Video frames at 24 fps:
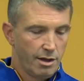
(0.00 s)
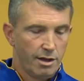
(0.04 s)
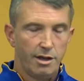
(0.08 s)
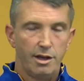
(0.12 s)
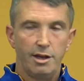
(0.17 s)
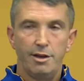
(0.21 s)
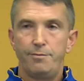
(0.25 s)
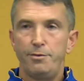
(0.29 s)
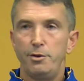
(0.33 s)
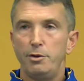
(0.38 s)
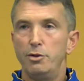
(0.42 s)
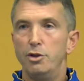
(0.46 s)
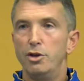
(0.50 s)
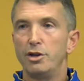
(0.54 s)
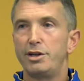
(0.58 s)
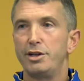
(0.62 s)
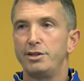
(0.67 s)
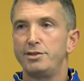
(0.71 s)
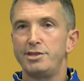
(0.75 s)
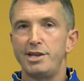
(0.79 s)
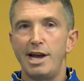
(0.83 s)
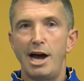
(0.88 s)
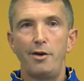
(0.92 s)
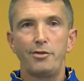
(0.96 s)
If you look
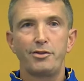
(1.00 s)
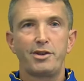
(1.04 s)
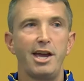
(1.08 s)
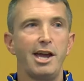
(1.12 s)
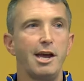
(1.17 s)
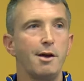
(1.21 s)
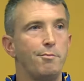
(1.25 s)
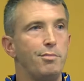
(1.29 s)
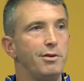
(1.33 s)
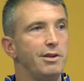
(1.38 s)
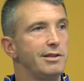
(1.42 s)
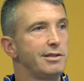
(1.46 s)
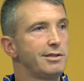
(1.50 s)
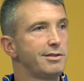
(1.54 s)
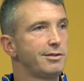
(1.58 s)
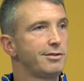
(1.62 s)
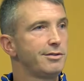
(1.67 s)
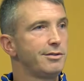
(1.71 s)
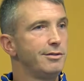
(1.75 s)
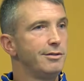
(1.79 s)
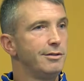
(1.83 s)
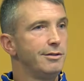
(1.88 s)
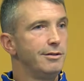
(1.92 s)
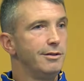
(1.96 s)
at South
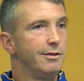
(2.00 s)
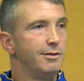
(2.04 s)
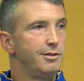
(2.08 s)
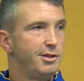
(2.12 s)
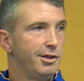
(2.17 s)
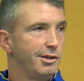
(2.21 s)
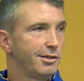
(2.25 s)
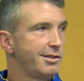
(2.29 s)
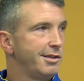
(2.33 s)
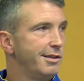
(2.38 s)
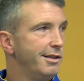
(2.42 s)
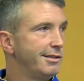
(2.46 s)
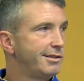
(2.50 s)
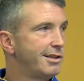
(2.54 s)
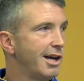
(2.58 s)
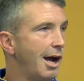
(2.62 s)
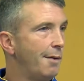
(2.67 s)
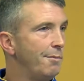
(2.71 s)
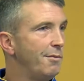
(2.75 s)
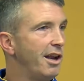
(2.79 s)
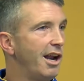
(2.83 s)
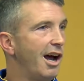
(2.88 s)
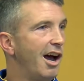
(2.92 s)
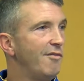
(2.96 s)
Campus, just in the
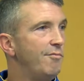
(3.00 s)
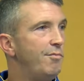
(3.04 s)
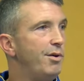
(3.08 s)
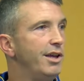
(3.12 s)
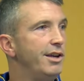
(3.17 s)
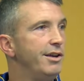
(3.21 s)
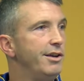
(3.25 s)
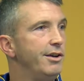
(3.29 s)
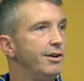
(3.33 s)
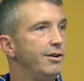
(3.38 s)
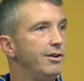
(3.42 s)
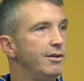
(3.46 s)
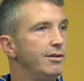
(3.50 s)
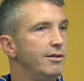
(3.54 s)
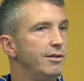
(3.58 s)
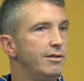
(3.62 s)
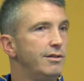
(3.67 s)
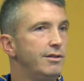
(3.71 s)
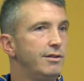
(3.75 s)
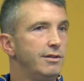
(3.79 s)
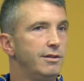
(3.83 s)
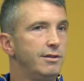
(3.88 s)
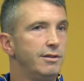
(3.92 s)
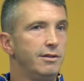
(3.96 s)
time that I've been here,
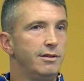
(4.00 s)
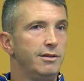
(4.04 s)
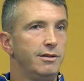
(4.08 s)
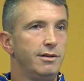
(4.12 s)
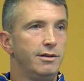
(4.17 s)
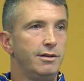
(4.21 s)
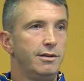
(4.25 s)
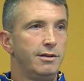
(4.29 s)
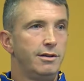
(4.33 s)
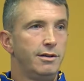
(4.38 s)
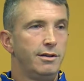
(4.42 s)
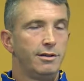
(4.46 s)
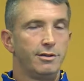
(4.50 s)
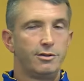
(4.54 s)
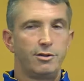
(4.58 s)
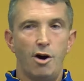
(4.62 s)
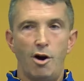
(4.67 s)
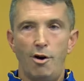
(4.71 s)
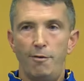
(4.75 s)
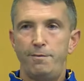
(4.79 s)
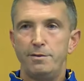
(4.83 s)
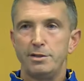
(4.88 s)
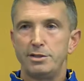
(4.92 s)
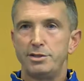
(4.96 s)

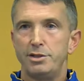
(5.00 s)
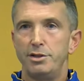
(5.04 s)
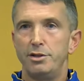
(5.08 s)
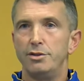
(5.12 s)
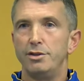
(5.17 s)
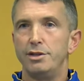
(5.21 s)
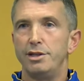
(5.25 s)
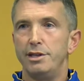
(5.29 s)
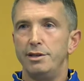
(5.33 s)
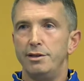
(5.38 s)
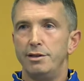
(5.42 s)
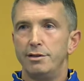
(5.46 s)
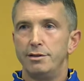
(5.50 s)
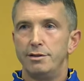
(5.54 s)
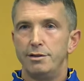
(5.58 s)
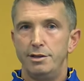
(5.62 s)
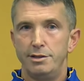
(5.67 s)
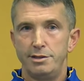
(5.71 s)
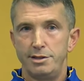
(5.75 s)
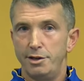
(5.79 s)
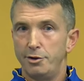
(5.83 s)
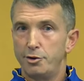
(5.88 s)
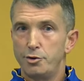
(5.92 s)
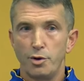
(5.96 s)
golf facility
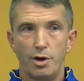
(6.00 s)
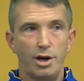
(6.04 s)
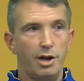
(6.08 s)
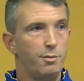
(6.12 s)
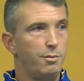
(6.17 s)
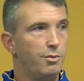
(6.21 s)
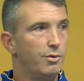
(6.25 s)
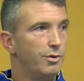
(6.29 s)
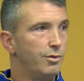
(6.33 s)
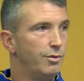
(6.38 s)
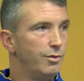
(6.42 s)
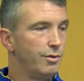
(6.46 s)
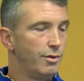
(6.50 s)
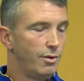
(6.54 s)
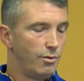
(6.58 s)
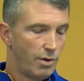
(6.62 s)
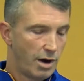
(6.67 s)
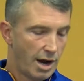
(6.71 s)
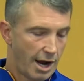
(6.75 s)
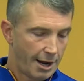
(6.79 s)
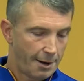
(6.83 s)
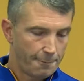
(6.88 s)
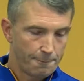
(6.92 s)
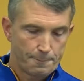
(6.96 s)
is incredible,
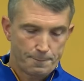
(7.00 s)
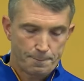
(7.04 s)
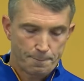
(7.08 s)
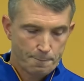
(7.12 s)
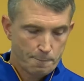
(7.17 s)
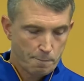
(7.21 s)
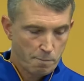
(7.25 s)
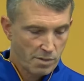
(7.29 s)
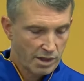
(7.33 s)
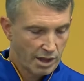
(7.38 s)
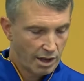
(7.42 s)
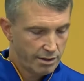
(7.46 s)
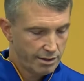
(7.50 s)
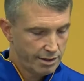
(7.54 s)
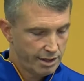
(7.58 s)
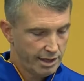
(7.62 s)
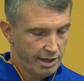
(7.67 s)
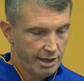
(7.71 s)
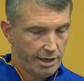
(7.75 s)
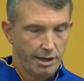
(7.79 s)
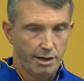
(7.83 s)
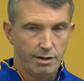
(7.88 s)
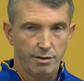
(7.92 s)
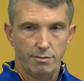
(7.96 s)
right?
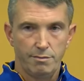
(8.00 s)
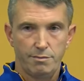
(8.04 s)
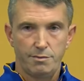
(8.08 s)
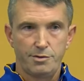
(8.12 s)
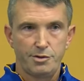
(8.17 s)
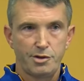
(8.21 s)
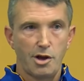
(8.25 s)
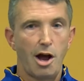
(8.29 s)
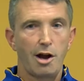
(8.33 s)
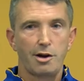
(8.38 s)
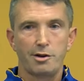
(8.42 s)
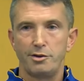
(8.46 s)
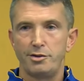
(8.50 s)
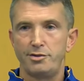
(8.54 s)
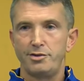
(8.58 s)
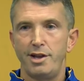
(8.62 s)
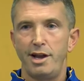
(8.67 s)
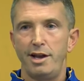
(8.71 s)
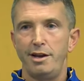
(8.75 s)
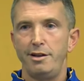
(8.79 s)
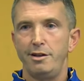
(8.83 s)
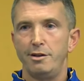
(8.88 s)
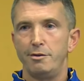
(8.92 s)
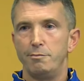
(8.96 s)
The soccer
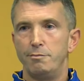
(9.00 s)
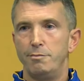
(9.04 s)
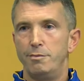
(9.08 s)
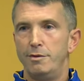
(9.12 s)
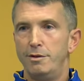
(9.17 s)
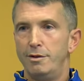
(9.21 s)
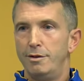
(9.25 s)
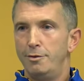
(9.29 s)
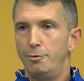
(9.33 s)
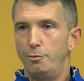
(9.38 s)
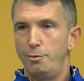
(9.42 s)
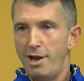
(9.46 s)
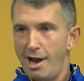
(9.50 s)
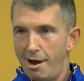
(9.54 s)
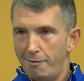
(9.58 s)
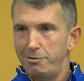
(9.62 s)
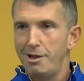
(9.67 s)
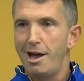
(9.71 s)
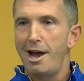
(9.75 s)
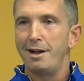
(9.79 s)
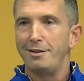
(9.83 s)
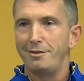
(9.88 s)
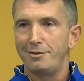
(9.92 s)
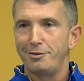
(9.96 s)
stadium, we have
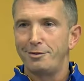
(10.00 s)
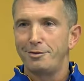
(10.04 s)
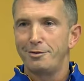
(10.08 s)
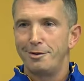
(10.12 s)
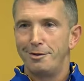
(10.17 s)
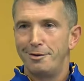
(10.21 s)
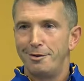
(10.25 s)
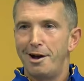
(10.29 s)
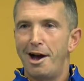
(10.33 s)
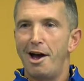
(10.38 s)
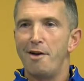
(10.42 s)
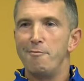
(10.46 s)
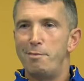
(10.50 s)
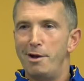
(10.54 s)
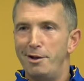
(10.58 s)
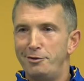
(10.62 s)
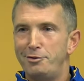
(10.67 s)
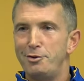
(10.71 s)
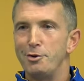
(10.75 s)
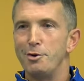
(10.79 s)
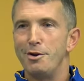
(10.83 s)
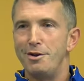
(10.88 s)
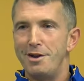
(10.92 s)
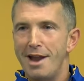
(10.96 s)
lights. I've been
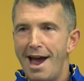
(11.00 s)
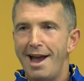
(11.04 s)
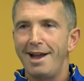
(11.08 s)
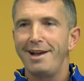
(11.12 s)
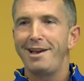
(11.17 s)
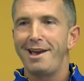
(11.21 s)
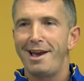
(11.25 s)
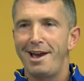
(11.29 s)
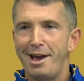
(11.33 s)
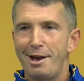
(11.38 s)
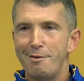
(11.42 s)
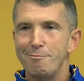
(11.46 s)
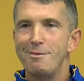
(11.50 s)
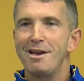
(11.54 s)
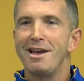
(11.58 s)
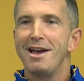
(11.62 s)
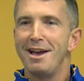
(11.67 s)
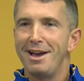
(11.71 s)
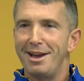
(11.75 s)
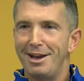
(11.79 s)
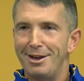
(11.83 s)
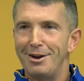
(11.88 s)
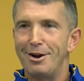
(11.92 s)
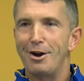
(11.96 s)
to a night game
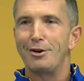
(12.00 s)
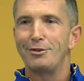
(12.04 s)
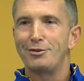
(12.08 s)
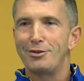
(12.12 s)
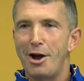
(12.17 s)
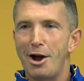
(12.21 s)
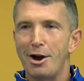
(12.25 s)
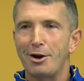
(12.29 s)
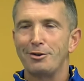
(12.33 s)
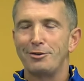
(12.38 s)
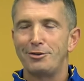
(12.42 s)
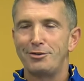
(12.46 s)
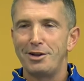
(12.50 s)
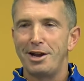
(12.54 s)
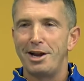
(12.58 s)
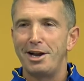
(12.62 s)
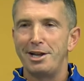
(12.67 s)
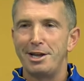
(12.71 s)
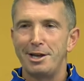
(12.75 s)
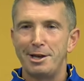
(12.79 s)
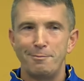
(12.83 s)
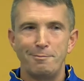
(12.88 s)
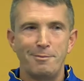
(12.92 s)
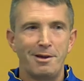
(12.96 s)
in our soccer
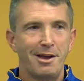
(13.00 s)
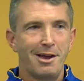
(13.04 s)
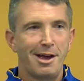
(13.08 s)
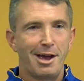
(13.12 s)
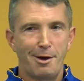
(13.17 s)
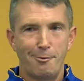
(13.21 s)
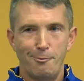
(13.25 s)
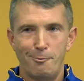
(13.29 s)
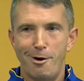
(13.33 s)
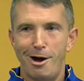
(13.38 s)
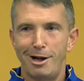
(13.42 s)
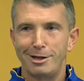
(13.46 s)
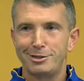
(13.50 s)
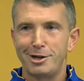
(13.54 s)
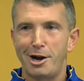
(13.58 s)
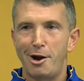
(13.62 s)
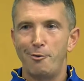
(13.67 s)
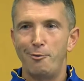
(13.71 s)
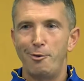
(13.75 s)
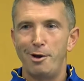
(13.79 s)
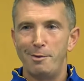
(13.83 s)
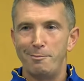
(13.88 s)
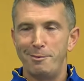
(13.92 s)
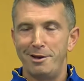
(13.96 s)
stadium and watched
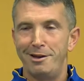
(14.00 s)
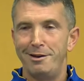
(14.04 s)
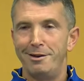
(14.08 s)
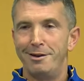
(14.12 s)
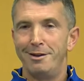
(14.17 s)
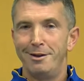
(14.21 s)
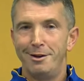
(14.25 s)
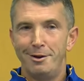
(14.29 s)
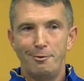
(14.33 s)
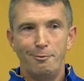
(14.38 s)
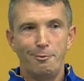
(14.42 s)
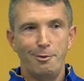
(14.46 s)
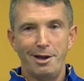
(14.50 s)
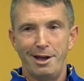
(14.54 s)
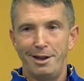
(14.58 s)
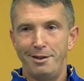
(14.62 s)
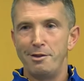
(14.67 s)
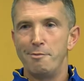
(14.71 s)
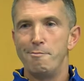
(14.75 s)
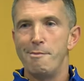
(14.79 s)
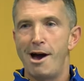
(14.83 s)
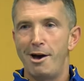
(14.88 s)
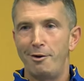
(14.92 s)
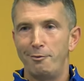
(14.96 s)
our women win
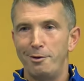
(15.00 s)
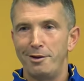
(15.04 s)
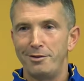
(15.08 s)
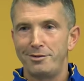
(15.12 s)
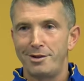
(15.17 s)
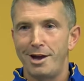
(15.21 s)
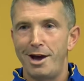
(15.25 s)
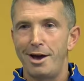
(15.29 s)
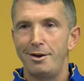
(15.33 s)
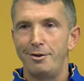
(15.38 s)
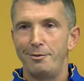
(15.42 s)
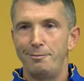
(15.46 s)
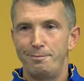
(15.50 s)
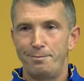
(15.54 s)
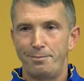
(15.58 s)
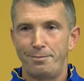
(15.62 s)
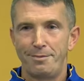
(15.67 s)
the Mountain West title.